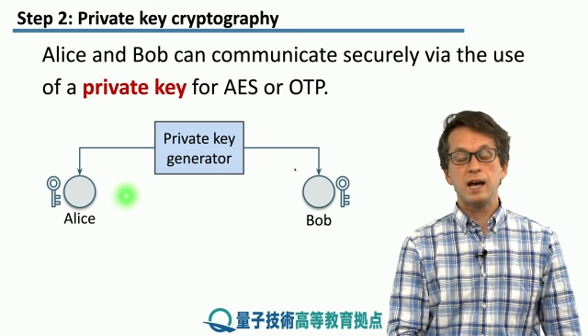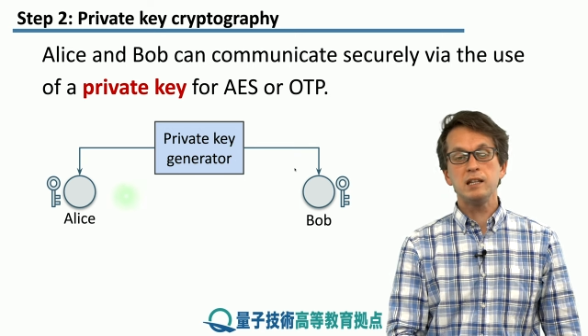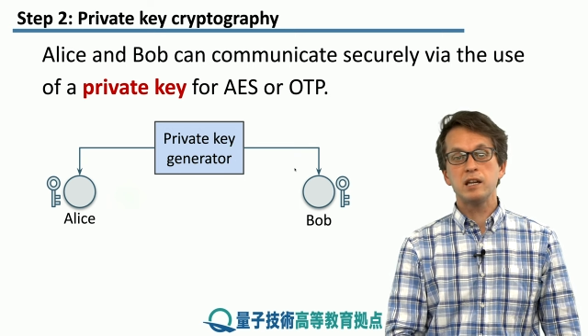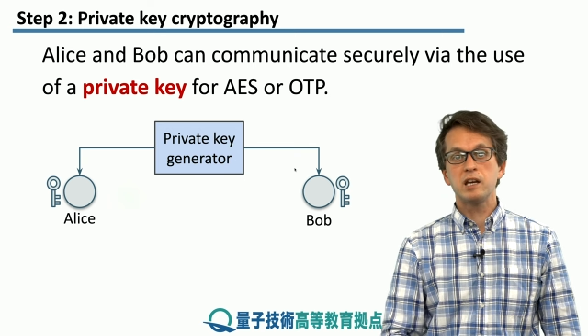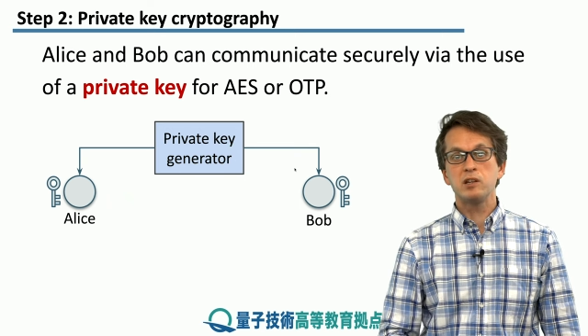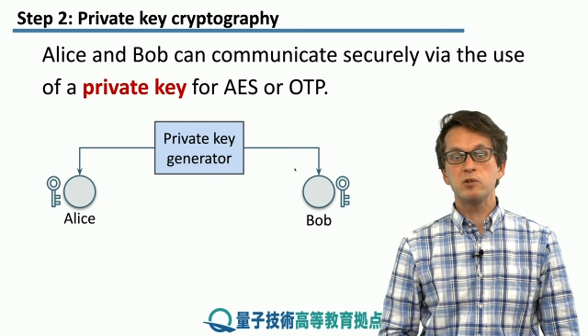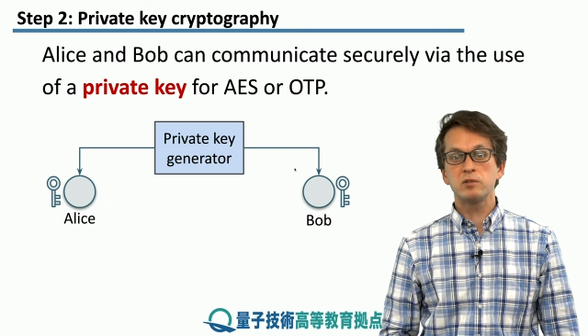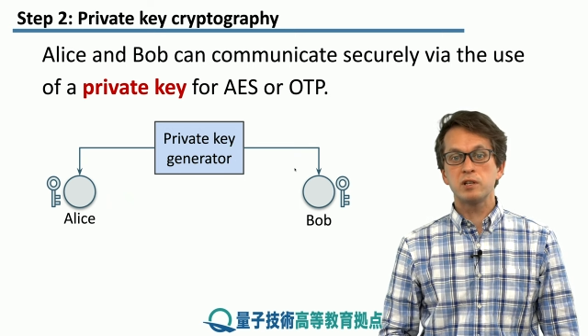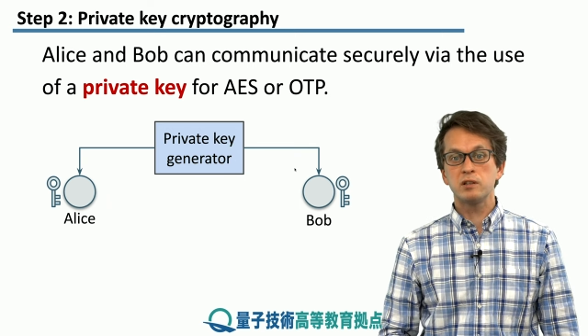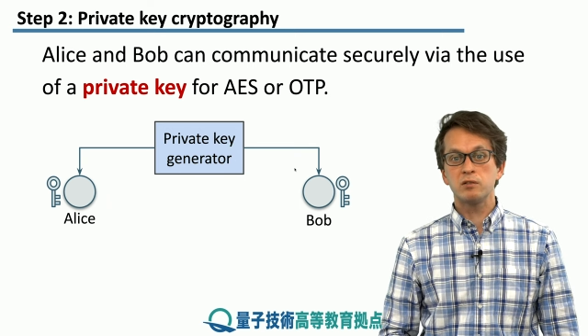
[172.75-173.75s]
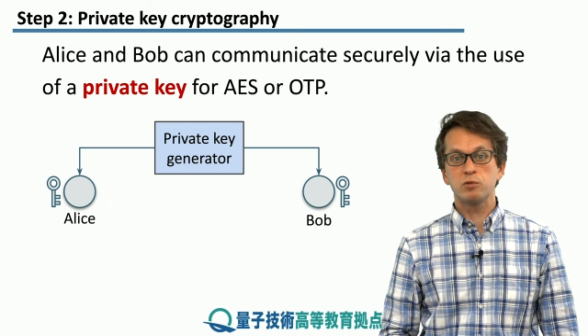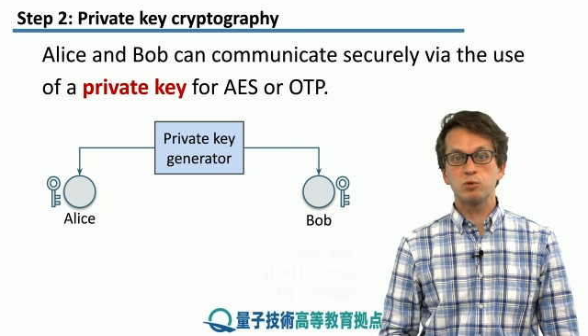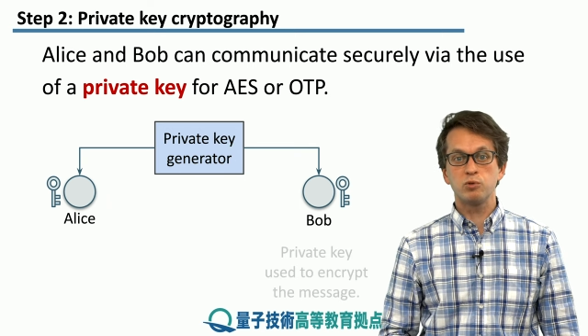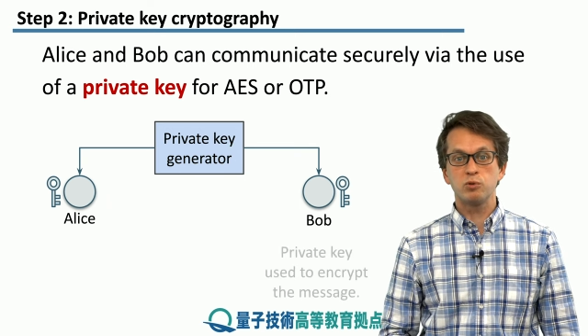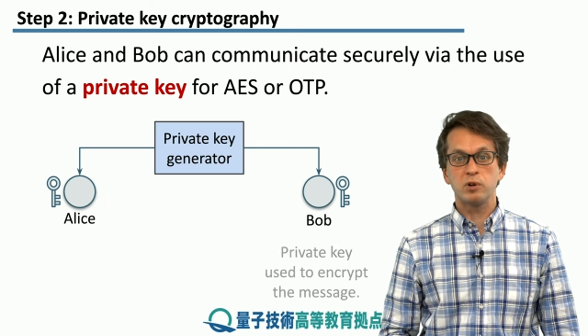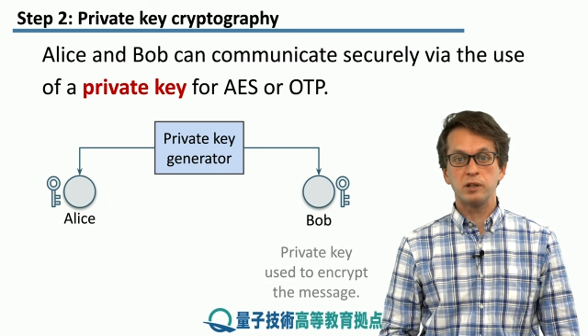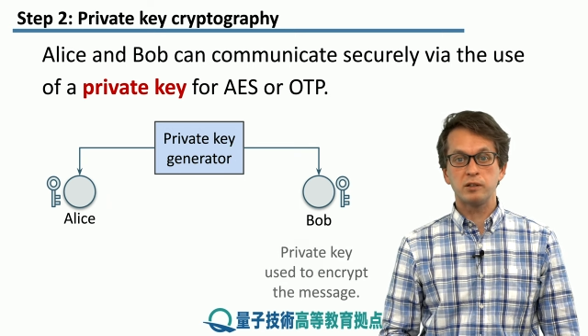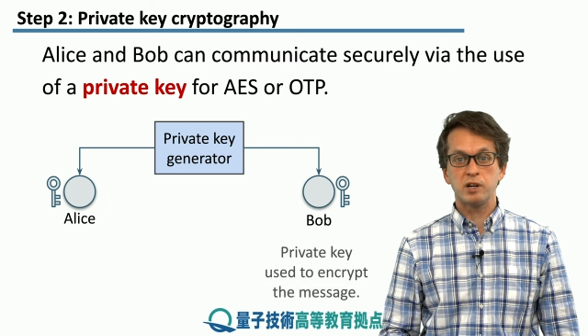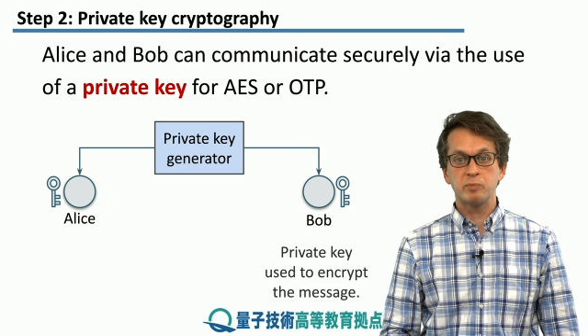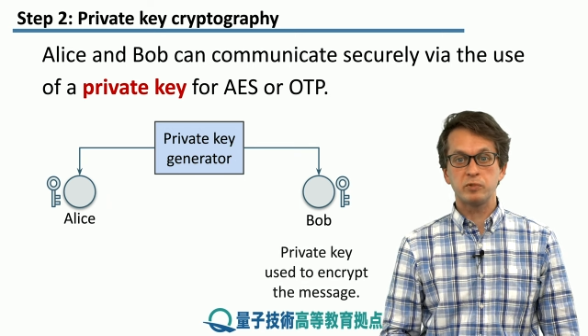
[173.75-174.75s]
And they can use it to
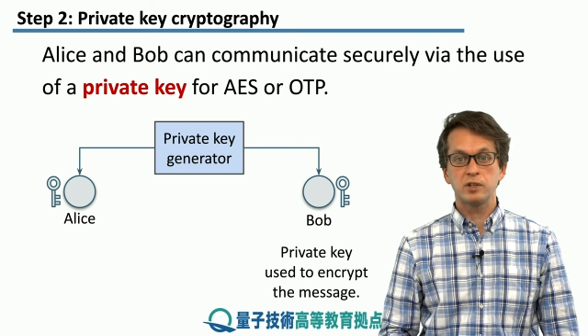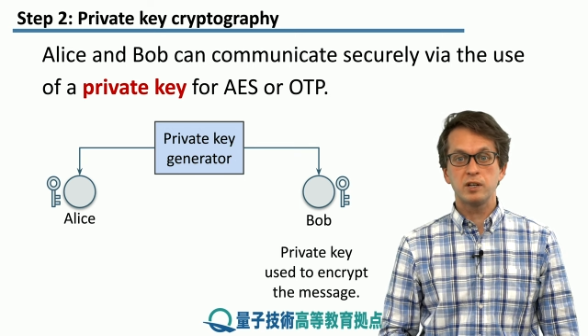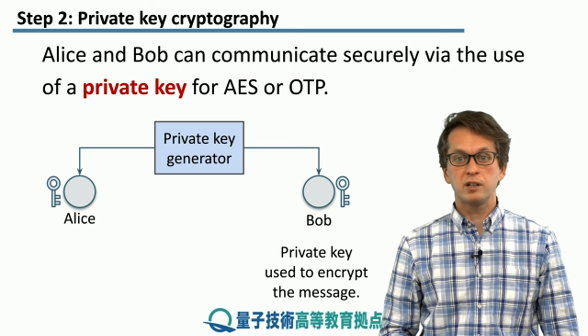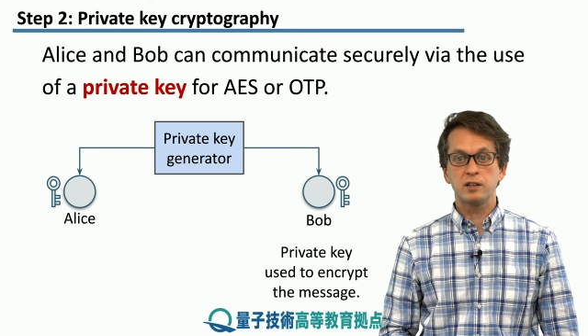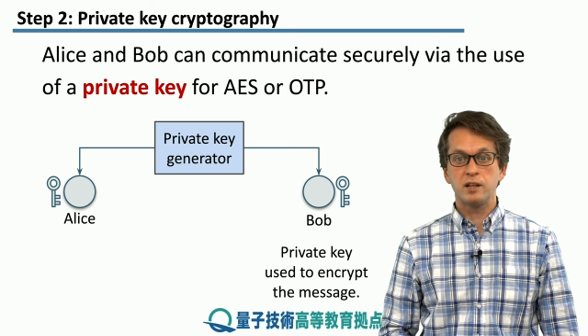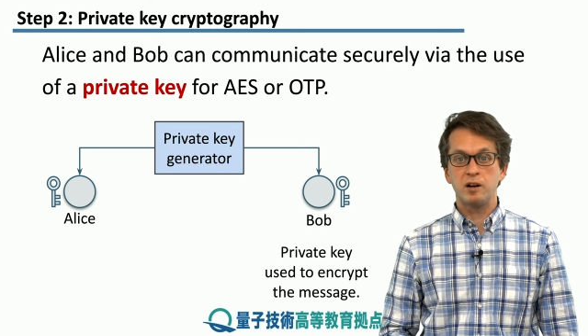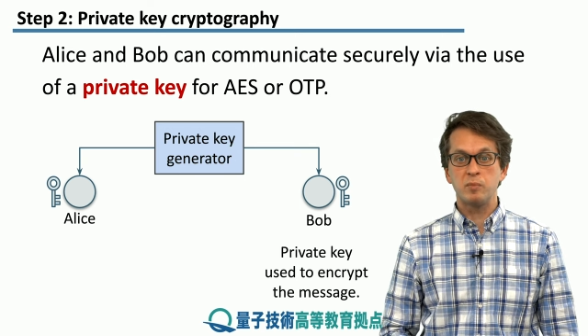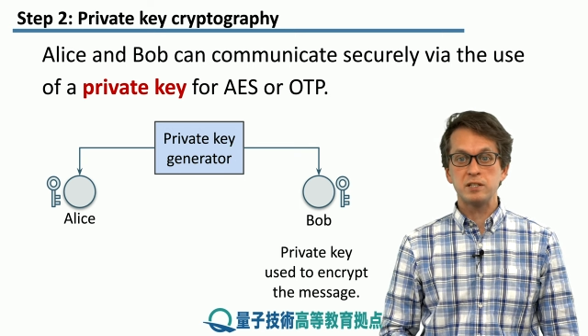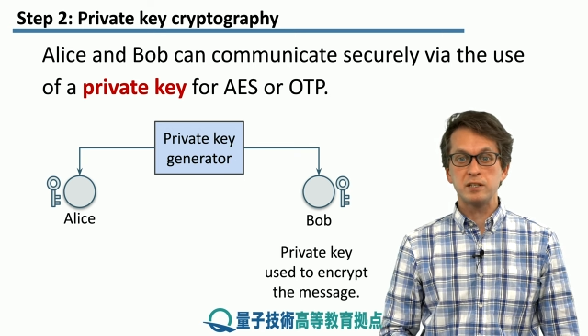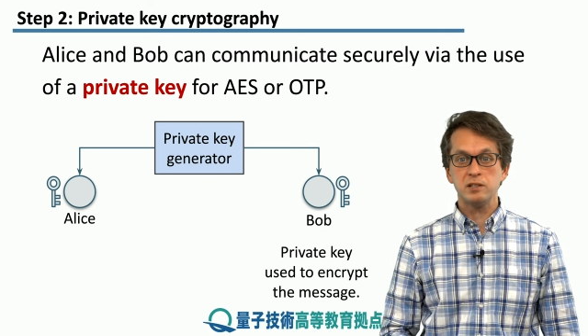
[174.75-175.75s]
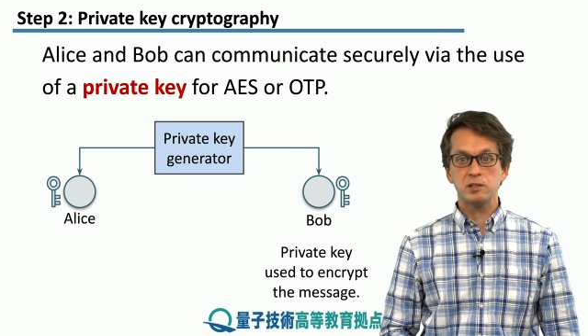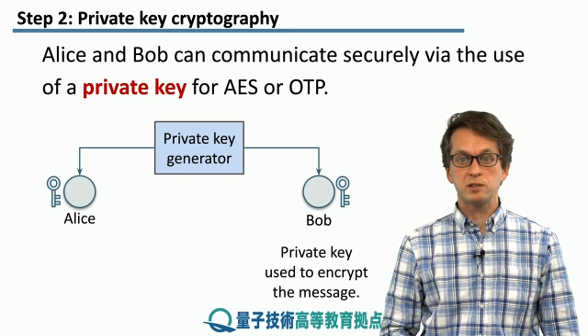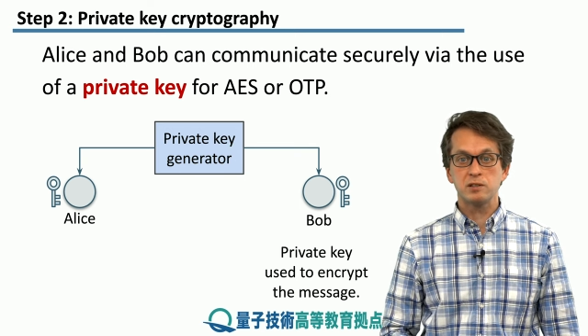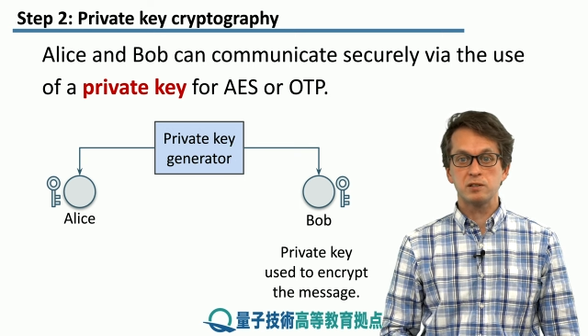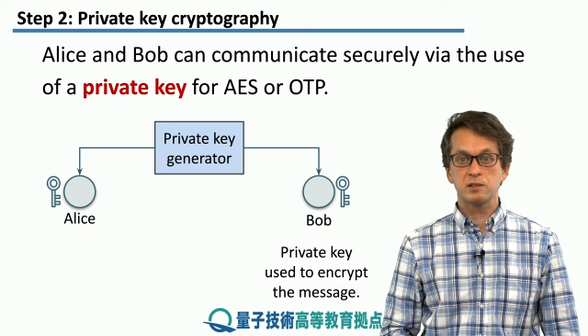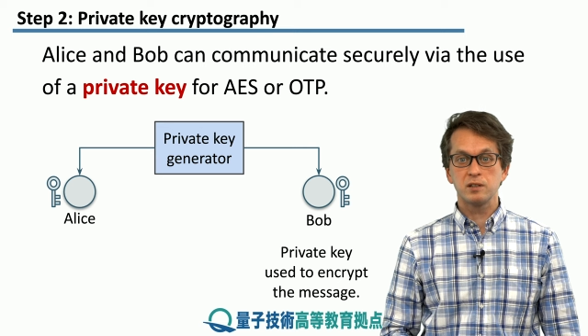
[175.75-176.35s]
encrypt their message.